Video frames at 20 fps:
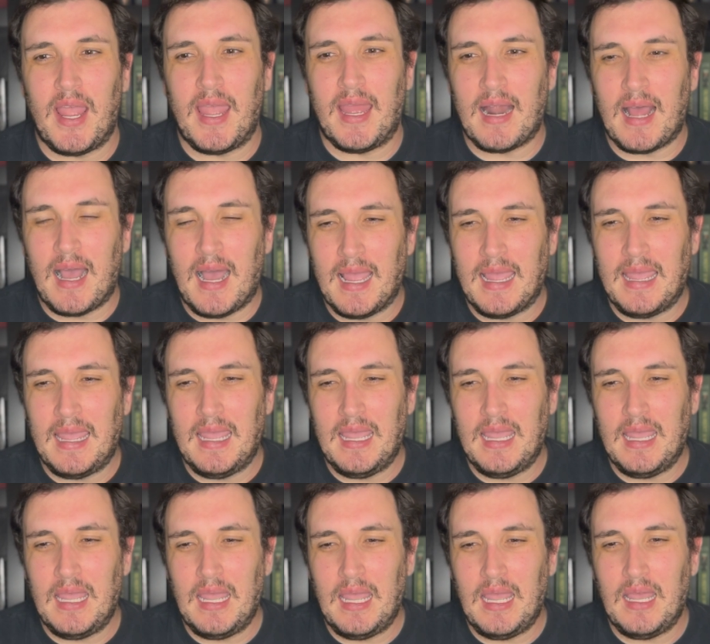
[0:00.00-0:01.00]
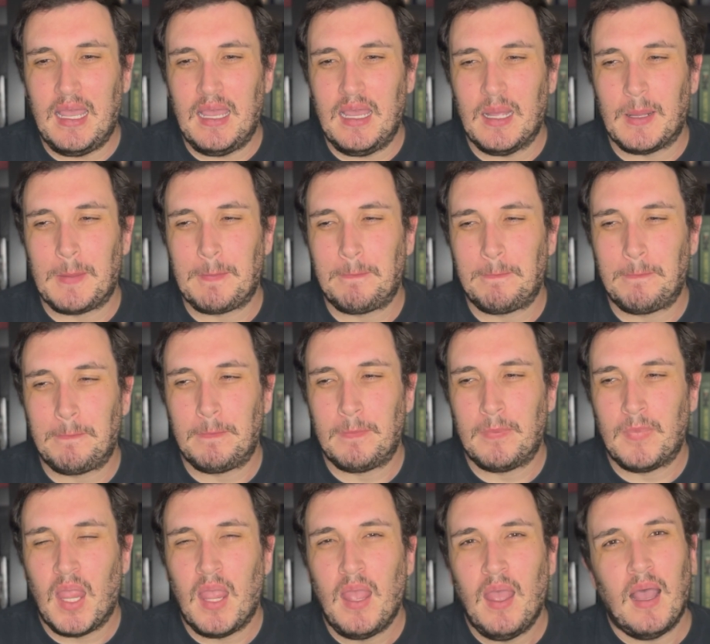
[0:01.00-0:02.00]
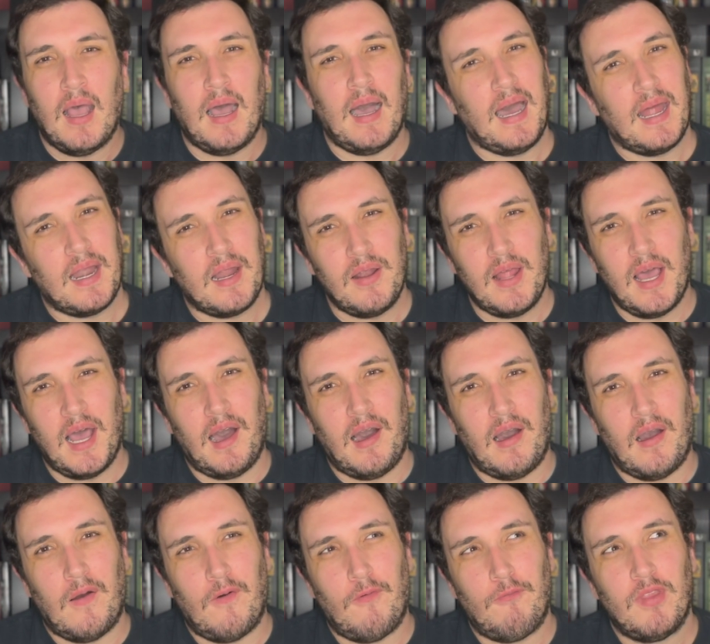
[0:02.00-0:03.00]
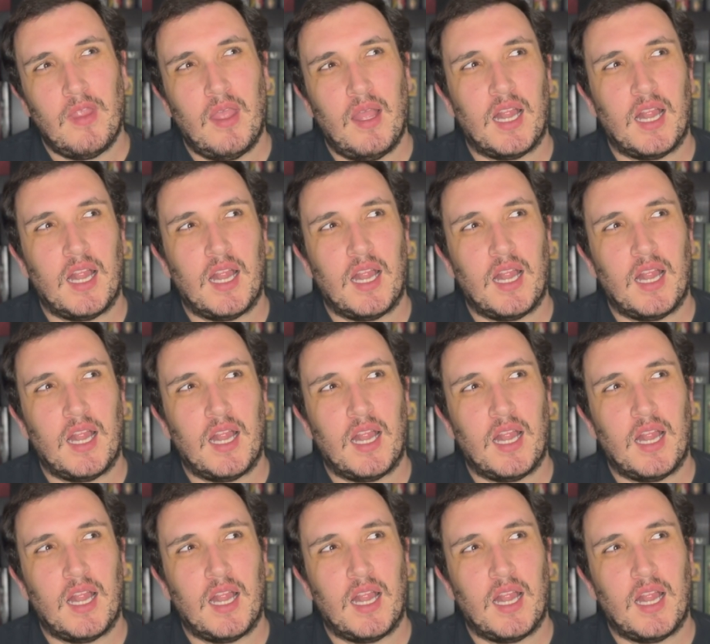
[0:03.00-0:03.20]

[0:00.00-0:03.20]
and I don't know.